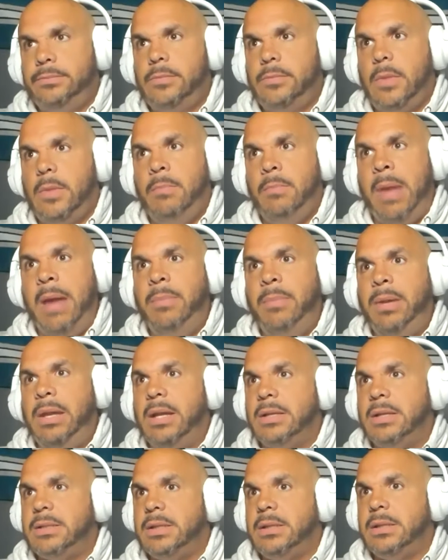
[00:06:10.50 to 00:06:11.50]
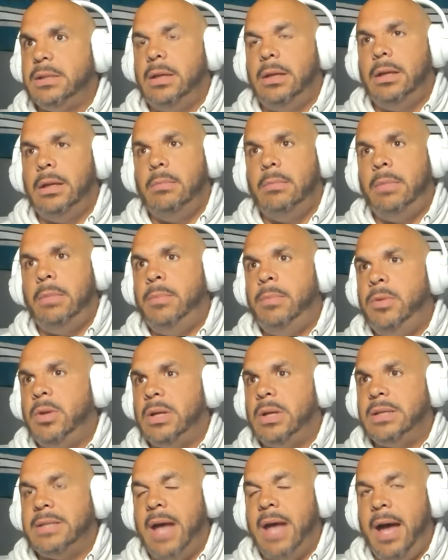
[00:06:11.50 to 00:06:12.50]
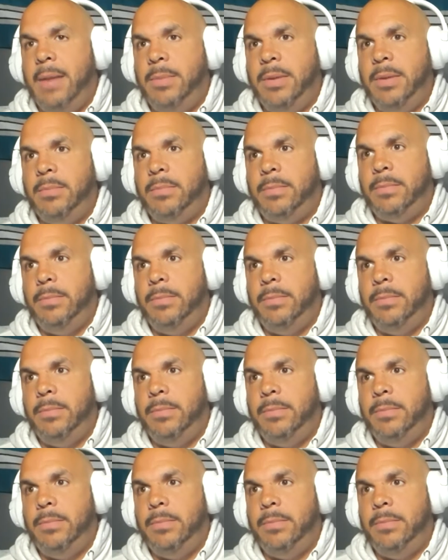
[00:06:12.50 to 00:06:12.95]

maybe maybe you could time it.